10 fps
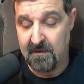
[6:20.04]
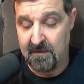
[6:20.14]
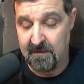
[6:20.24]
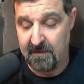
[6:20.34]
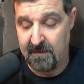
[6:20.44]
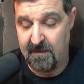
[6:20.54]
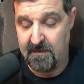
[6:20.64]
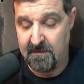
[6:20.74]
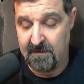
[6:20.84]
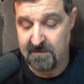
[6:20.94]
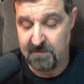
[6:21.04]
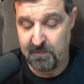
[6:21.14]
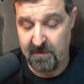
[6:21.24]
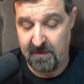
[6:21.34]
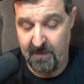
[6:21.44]
Again, I just
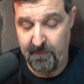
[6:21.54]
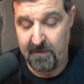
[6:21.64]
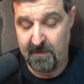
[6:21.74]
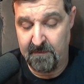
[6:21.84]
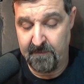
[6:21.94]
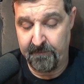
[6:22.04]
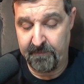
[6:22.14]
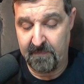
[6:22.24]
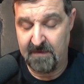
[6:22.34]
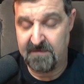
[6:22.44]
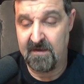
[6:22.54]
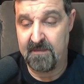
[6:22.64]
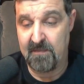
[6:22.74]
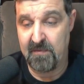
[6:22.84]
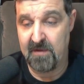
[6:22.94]
bring it up here. This time
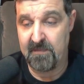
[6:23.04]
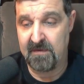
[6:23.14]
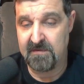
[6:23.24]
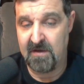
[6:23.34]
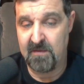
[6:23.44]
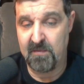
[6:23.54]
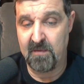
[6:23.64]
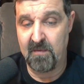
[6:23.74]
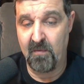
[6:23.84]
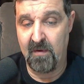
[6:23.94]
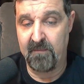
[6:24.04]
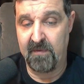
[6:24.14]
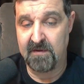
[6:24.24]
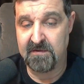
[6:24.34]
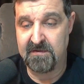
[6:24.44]
I'll bring up, I'll try to bring up a web
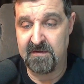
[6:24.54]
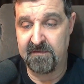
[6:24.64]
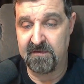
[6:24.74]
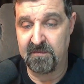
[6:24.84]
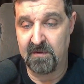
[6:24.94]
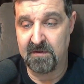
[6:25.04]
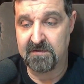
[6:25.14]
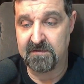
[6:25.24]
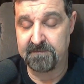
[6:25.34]
page. Let's see if this works.